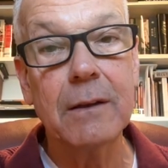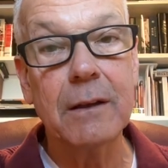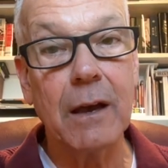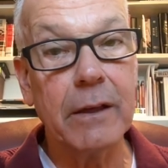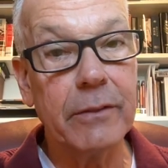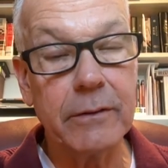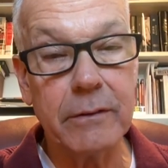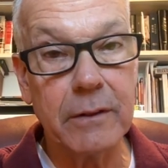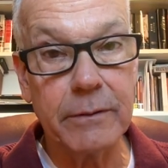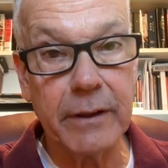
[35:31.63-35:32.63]

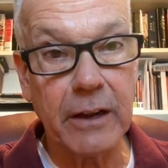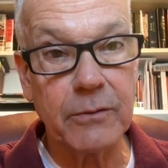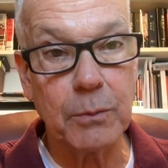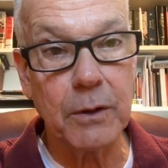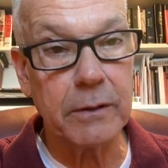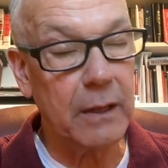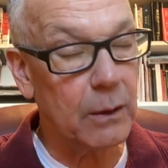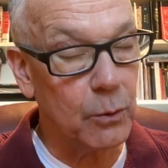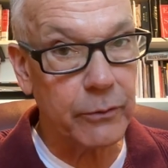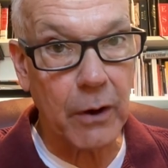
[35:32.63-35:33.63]
the textbook, they
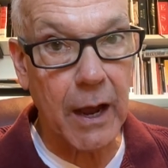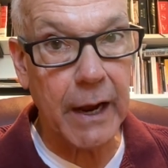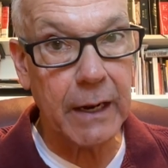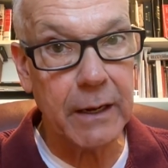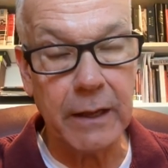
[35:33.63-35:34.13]
will try,